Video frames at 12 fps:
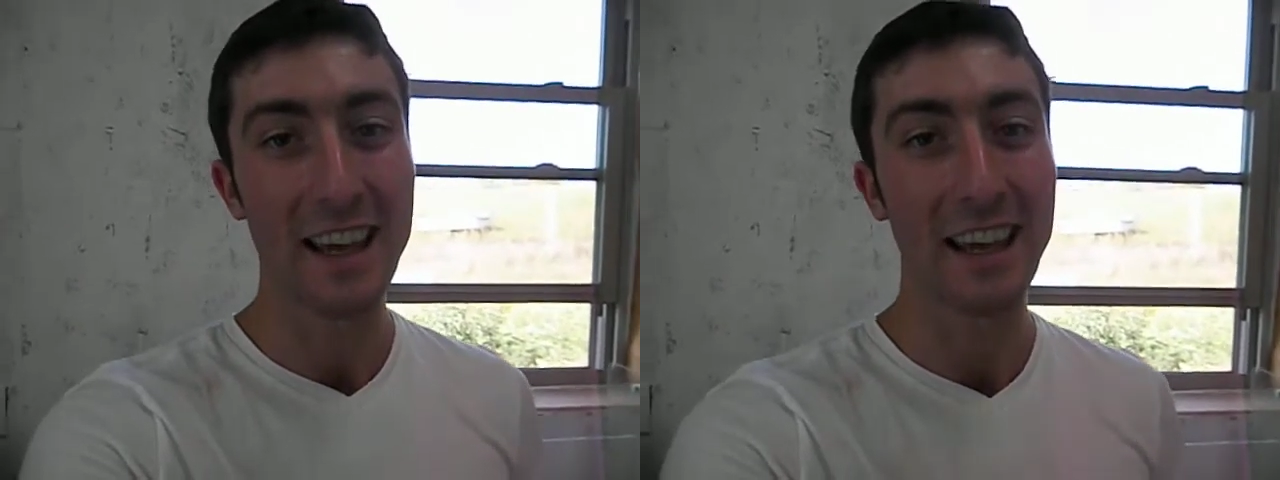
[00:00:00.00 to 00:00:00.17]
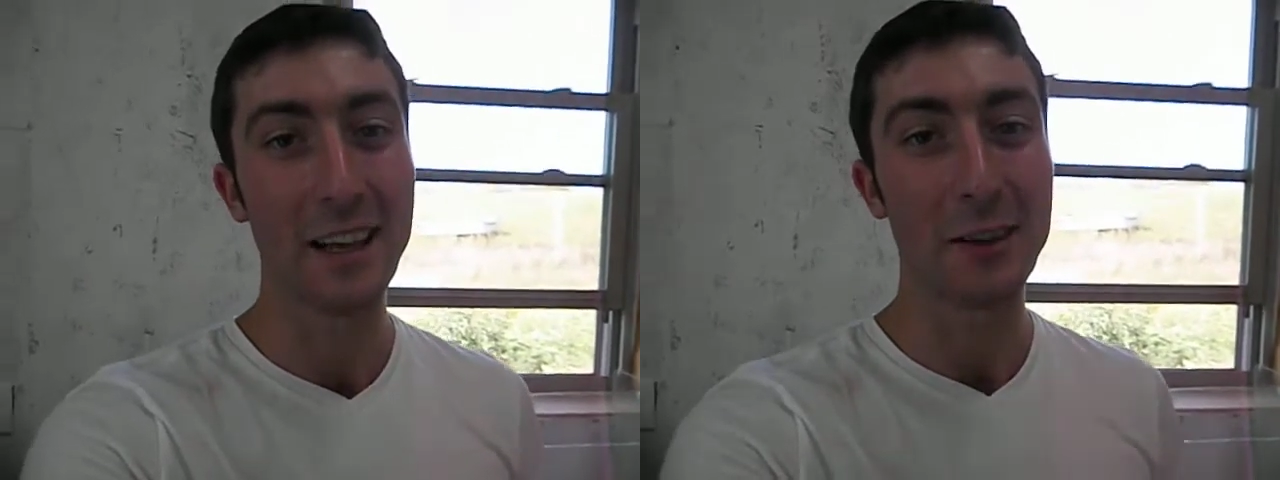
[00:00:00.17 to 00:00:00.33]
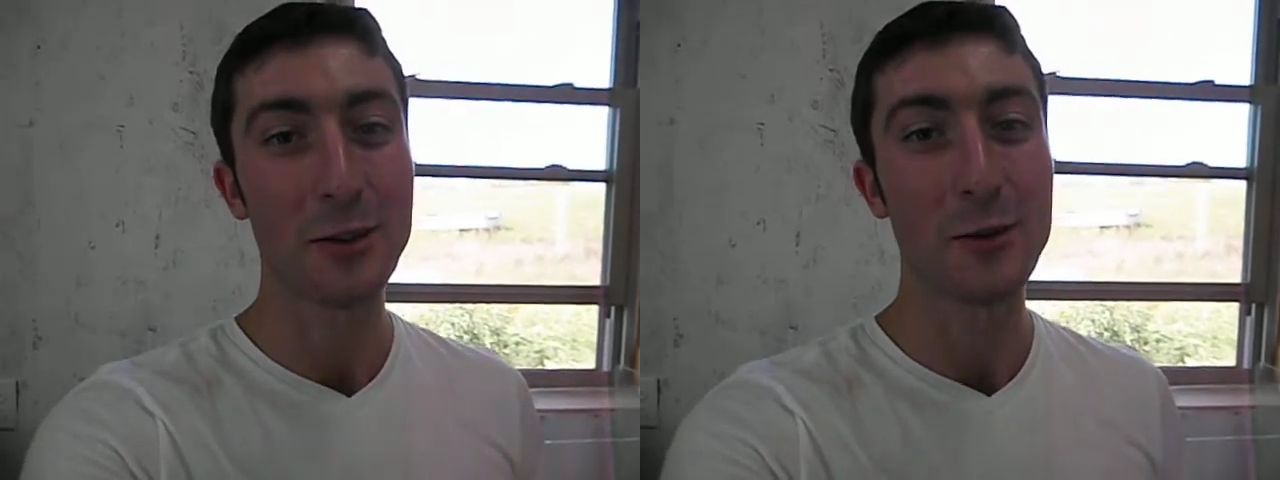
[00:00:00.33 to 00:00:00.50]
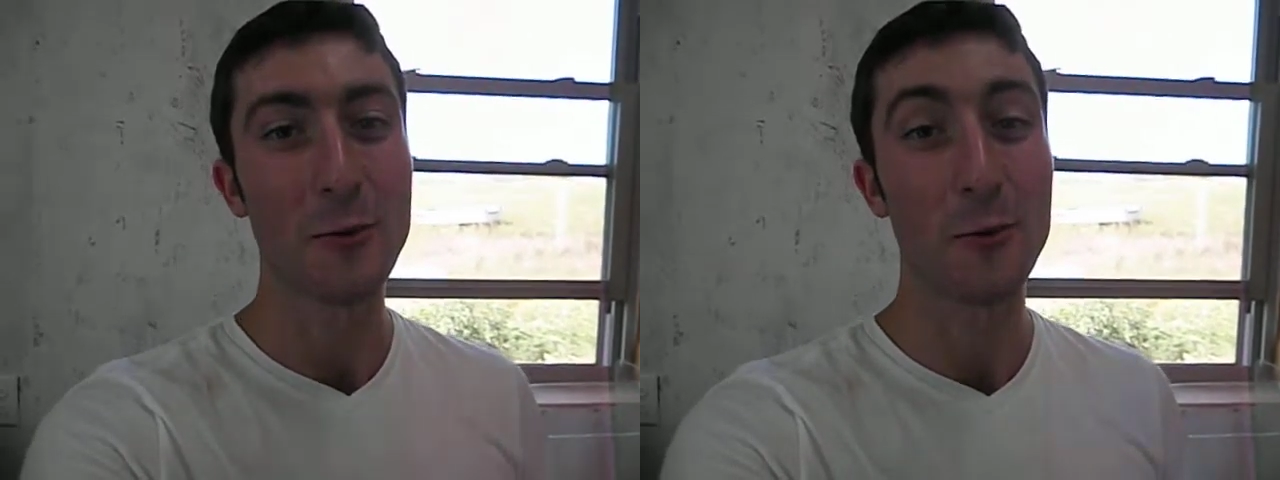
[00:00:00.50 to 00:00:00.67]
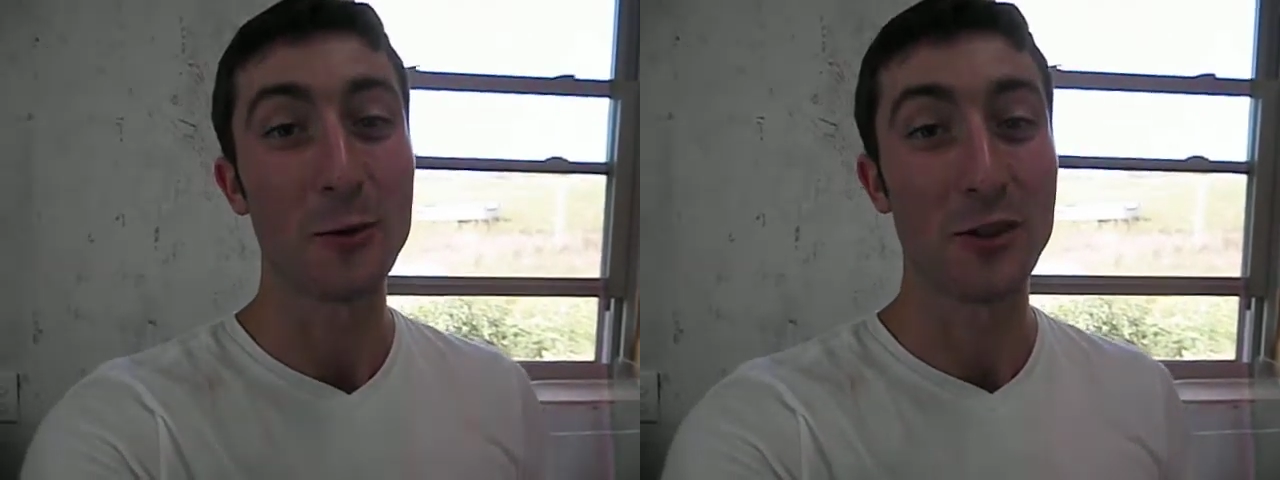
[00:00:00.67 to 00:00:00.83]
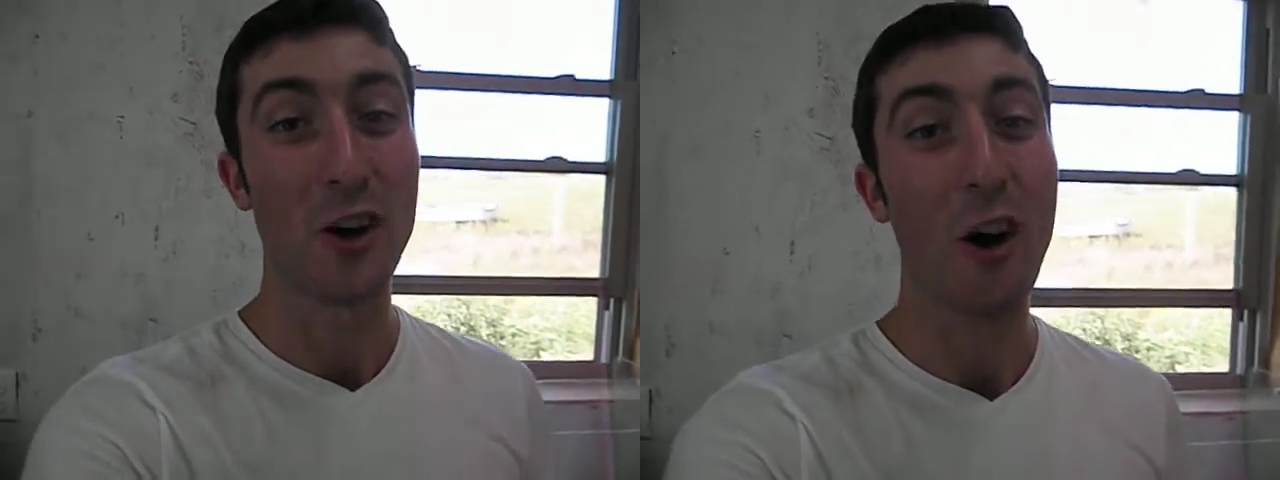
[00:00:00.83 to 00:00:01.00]
It
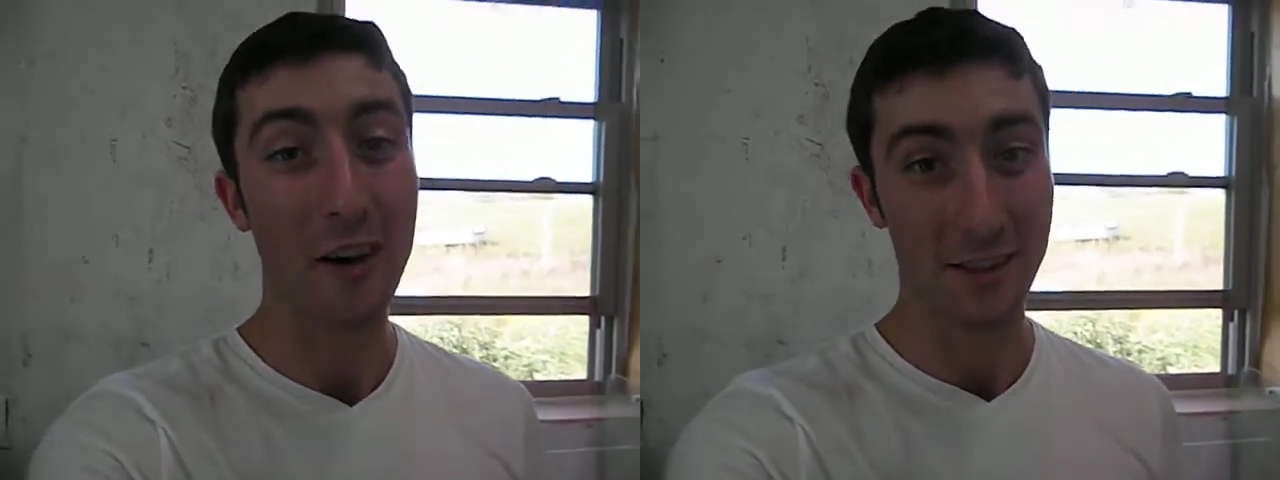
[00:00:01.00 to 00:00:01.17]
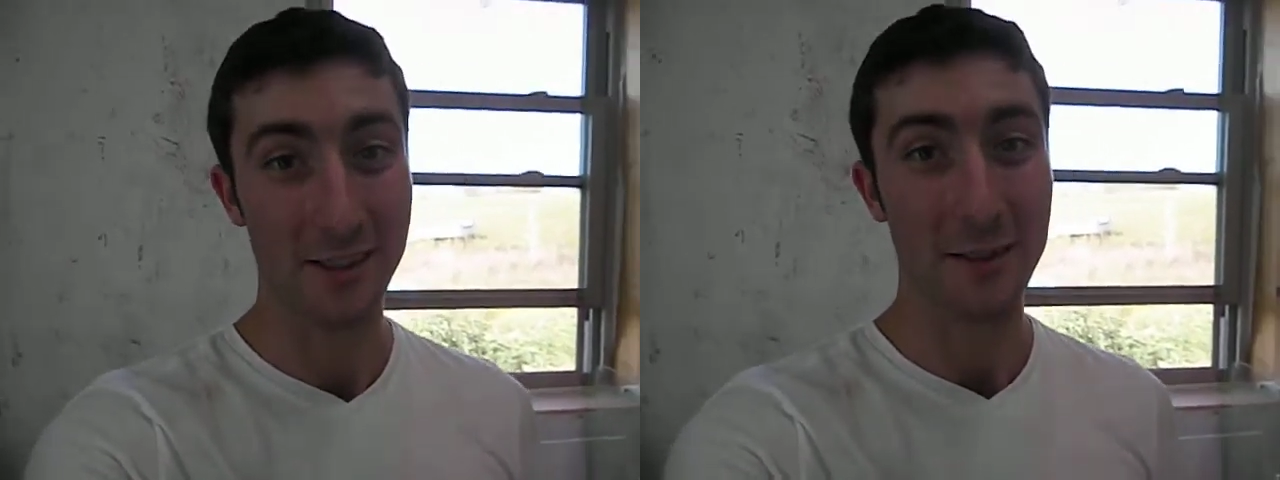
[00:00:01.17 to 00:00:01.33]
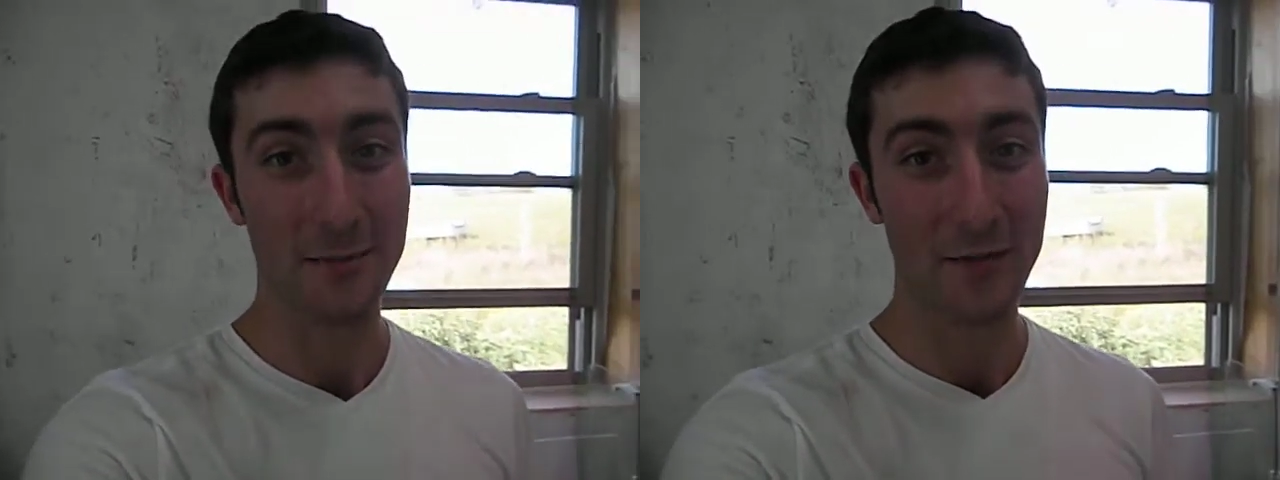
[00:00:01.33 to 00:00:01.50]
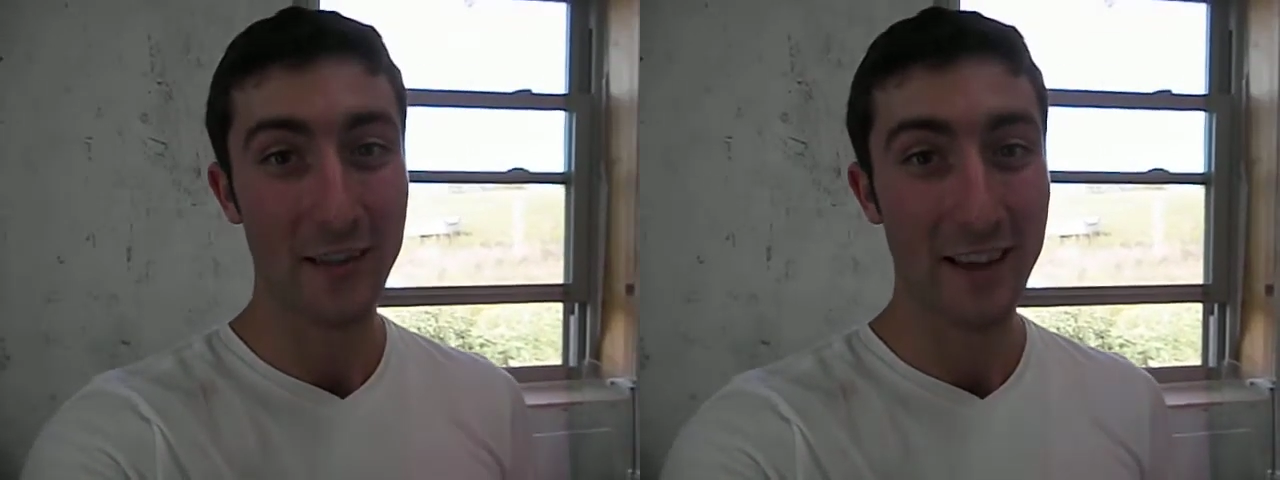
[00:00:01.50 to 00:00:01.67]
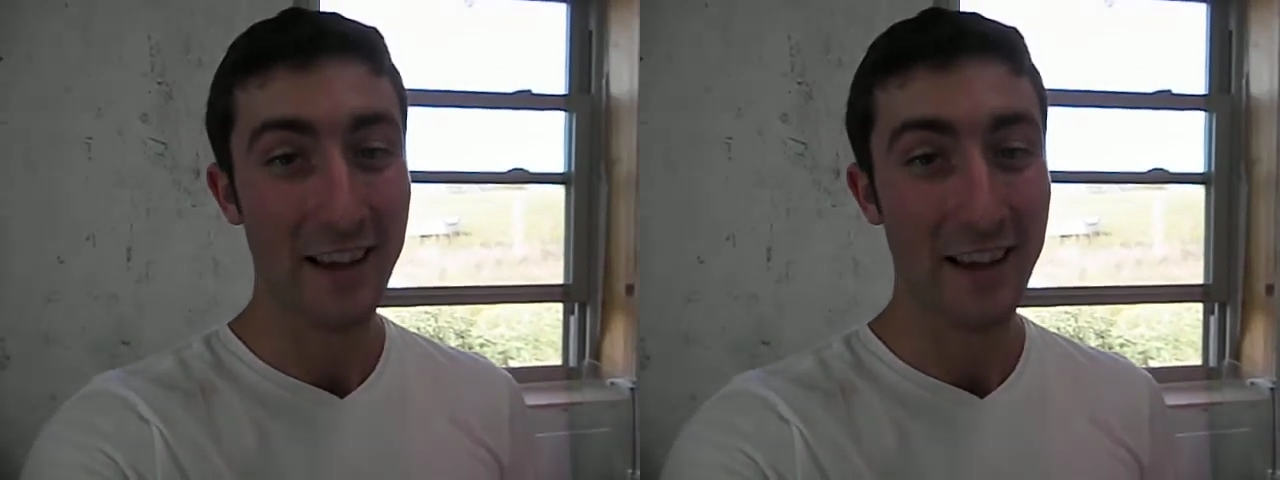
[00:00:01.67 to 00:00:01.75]
was awesome.